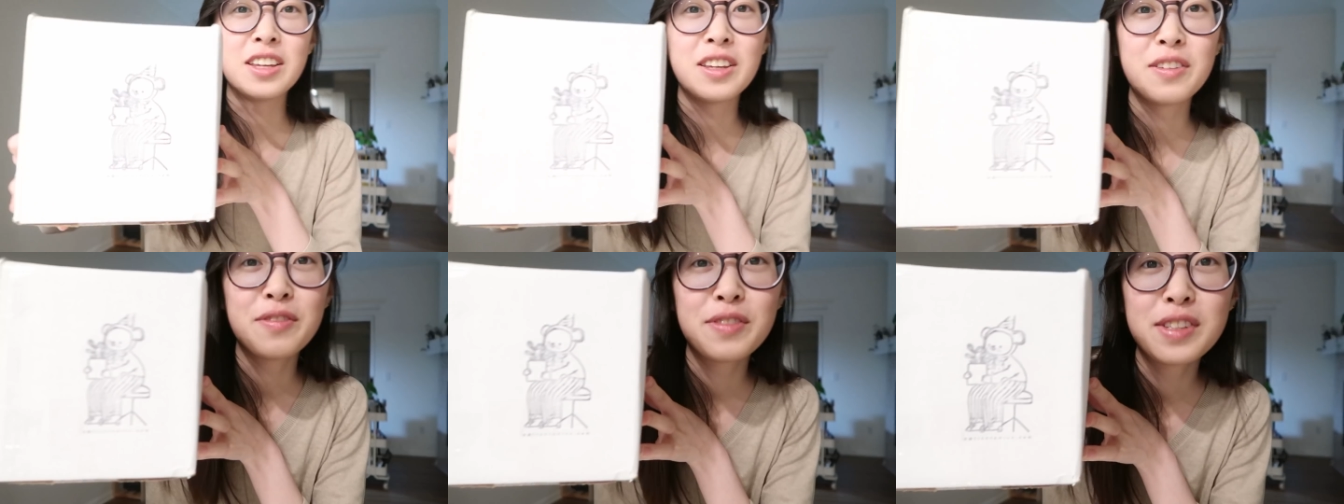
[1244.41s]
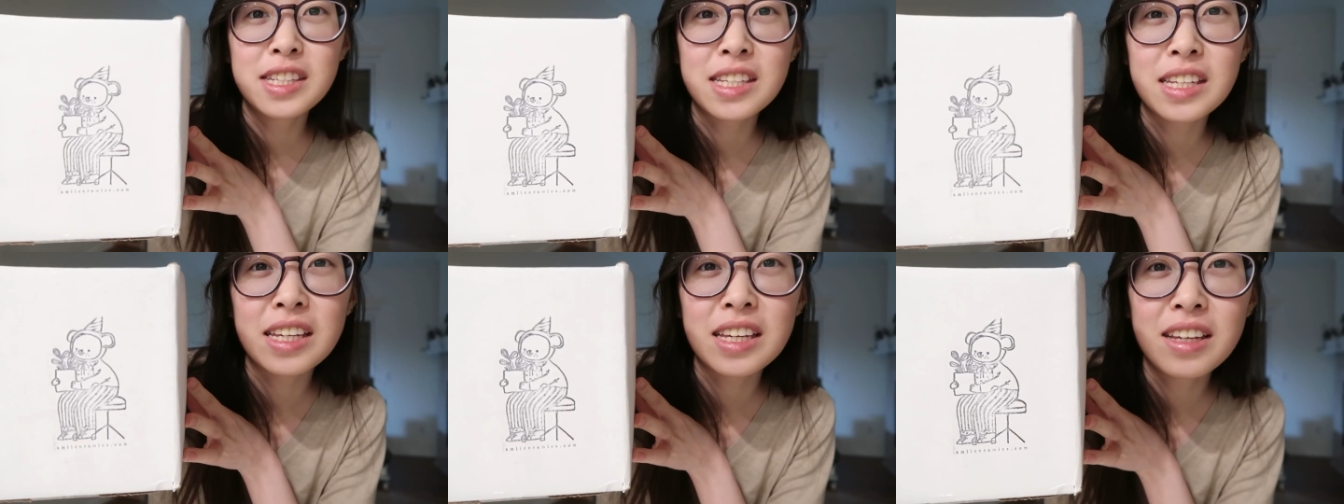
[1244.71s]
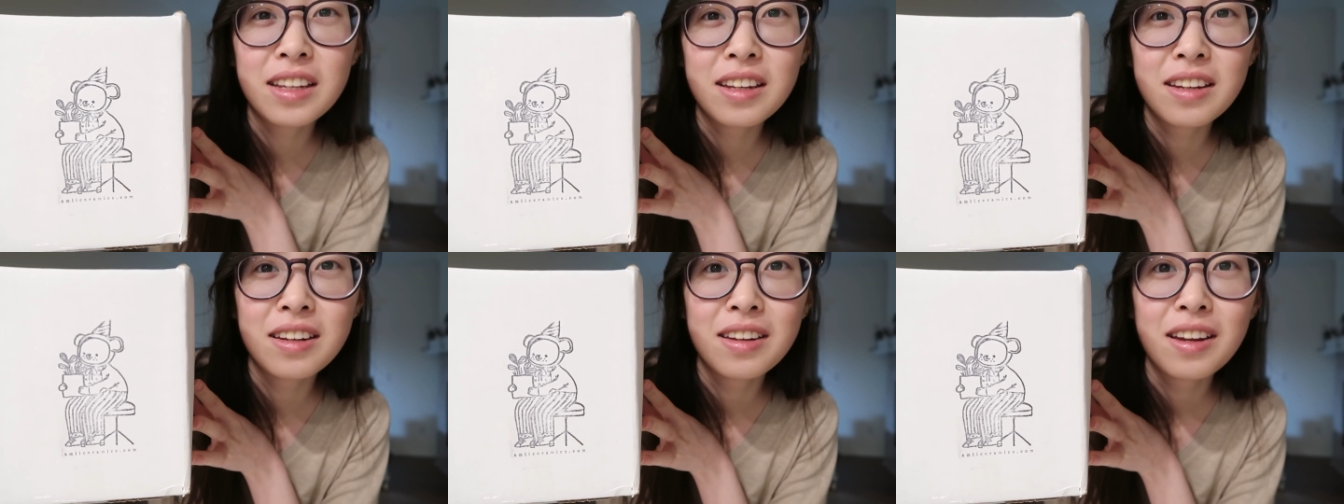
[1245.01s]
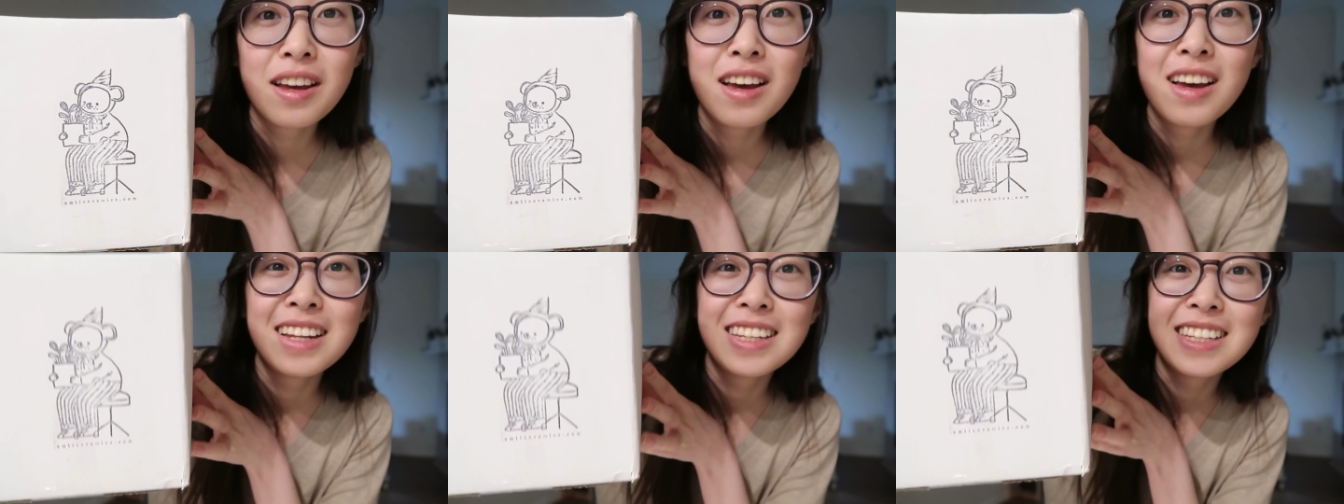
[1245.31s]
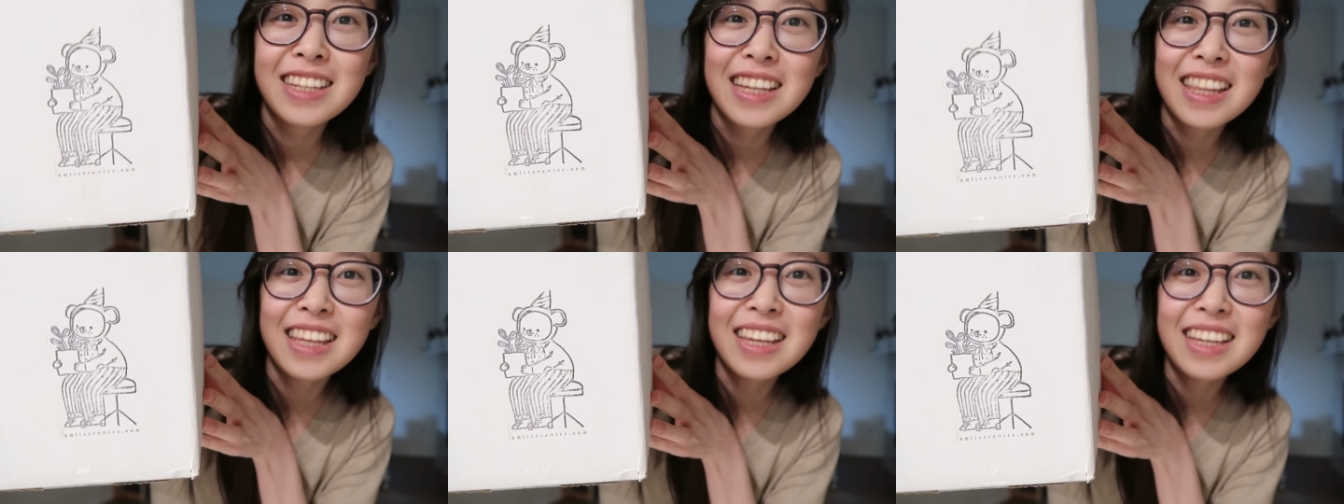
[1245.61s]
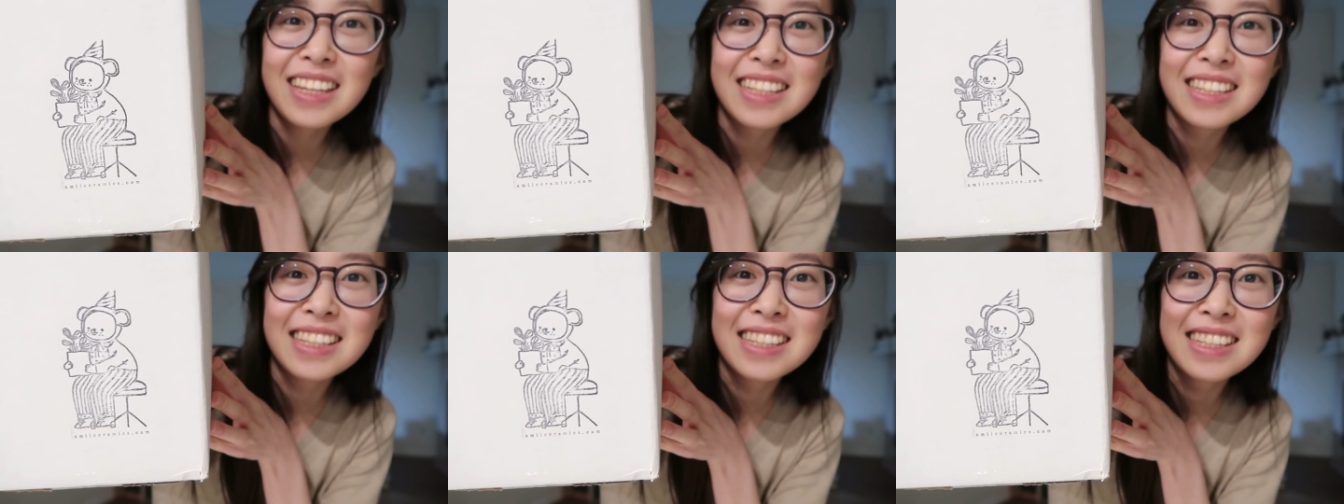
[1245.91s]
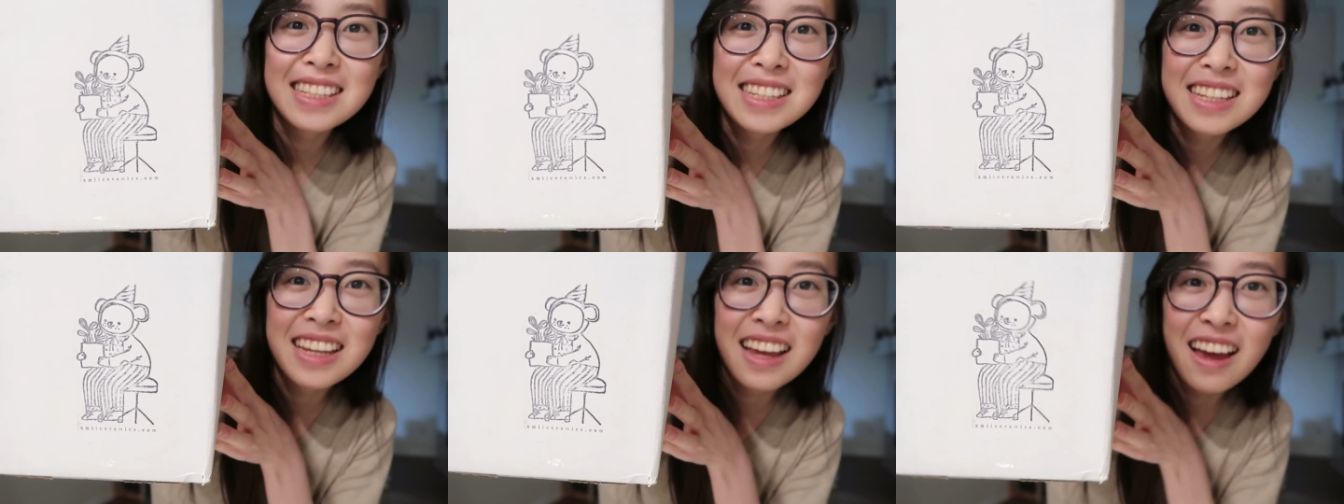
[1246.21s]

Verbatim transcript: can you even see it? To this.